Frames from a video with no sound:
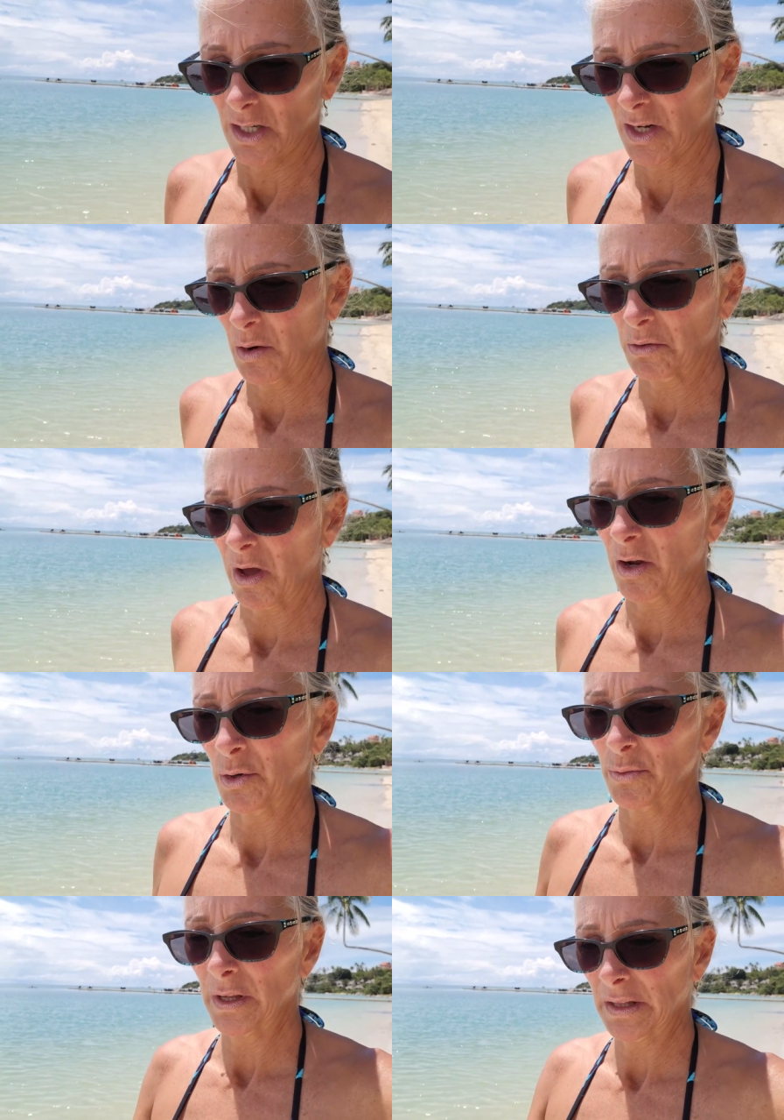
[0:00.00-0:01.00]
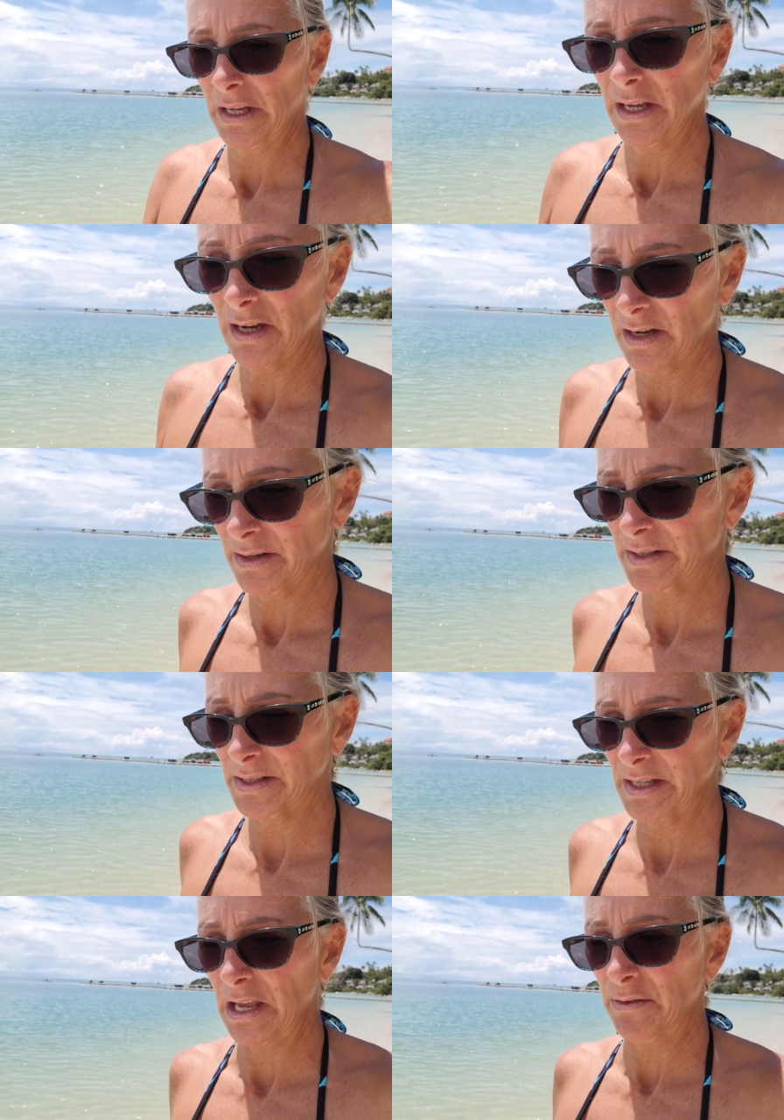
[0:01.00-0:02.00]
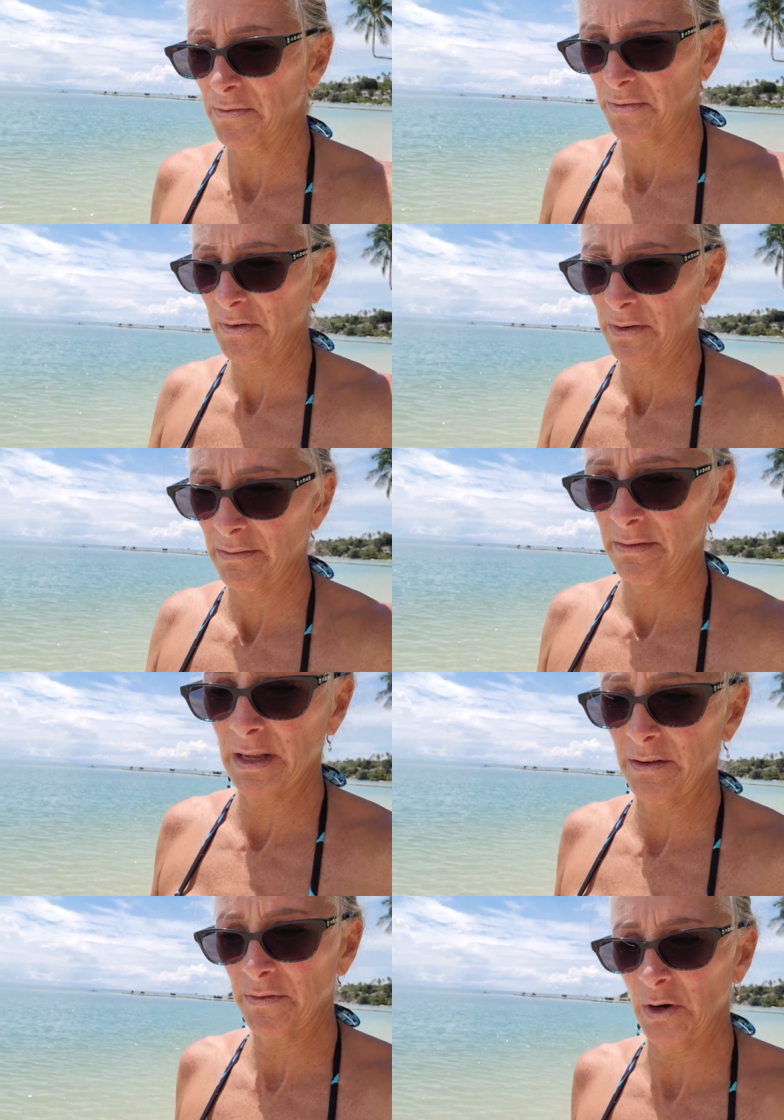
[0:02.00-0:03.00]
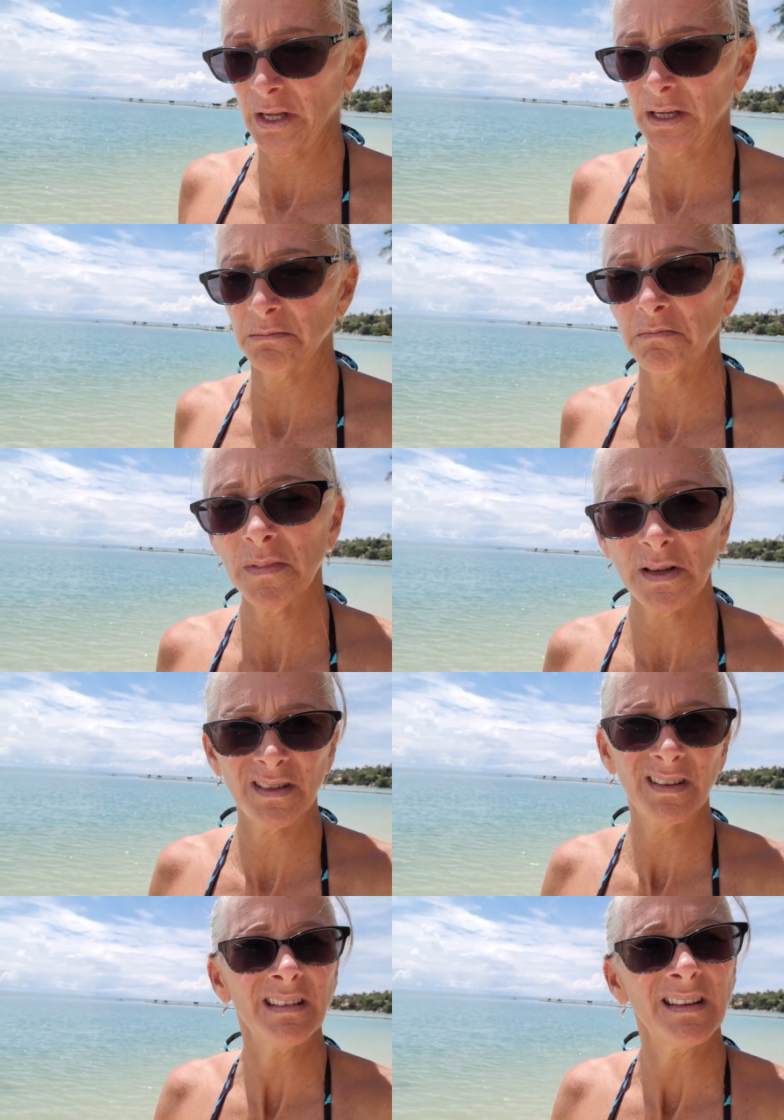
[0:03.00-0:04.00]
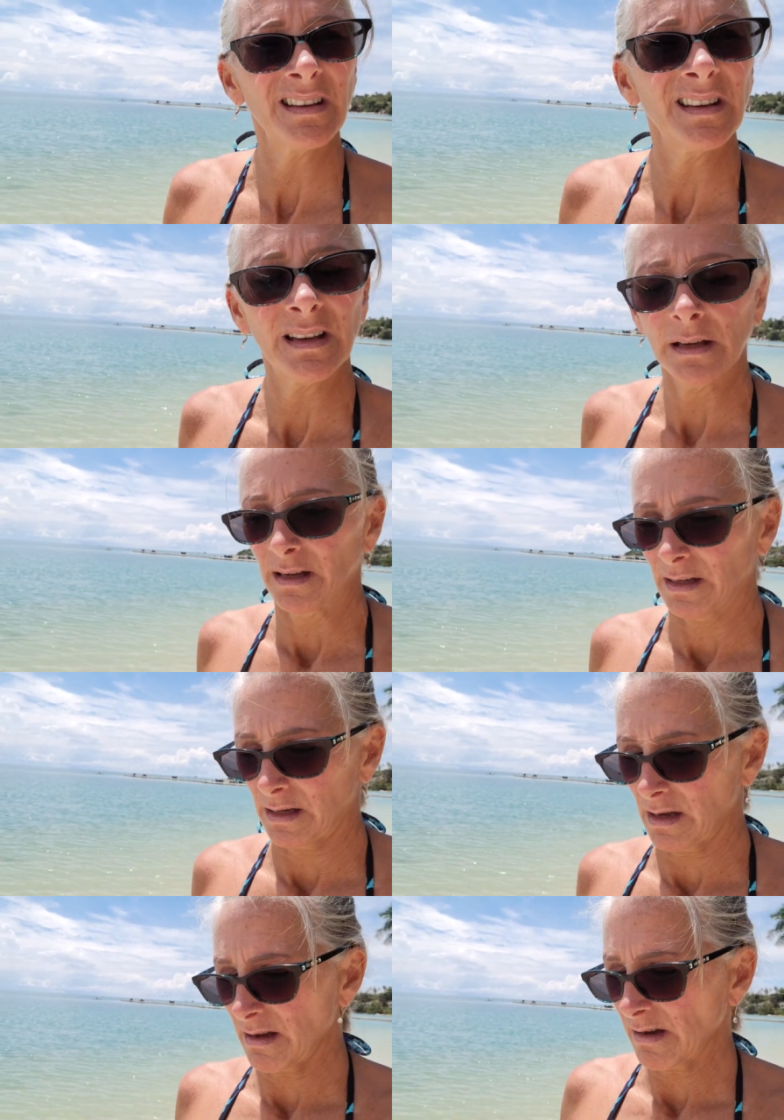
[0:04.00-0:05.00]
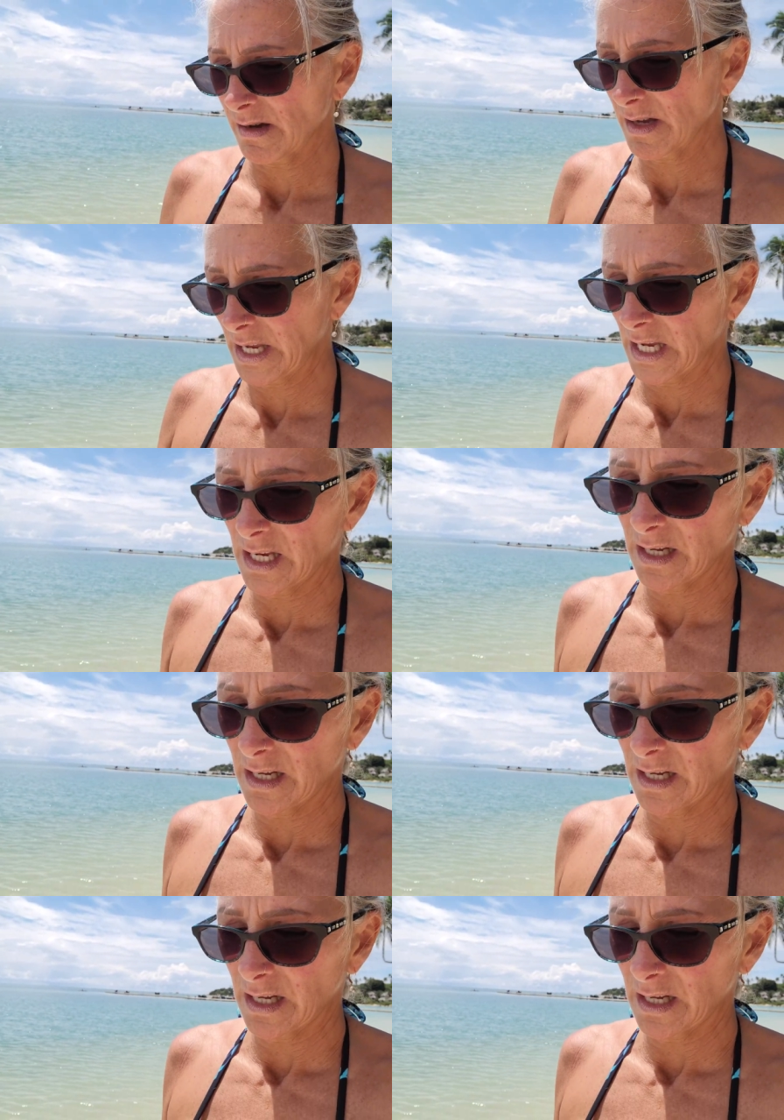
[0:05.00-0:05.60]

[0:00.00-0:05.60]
no longer really a safe thing for him. And